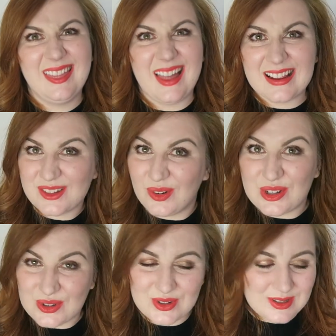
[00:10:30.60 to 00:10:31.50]
that's not
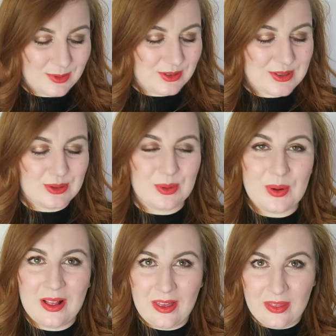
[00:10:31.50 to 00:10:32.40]
as usable. So
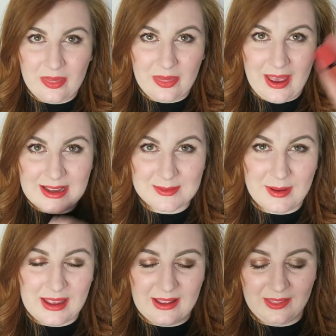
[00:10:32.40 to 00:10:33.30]
that is
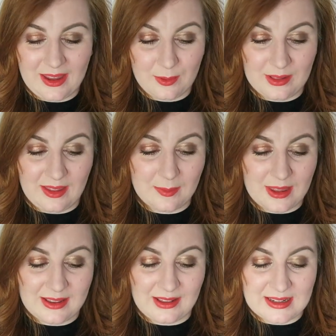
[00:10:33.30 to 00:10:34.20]
my liquid lip
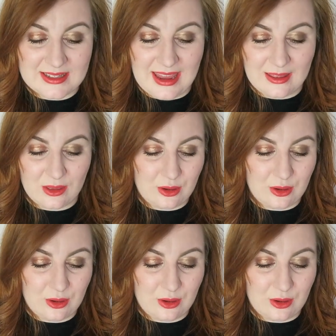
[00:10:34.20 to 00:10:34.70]
that I'd like to get